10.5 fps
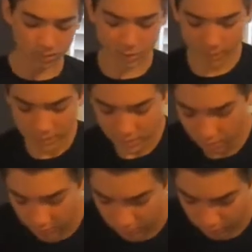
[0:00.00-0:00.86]
So
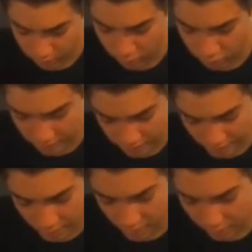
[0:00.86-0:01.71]
basically, you just
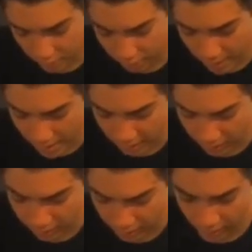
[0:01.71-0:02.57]
set a little pile in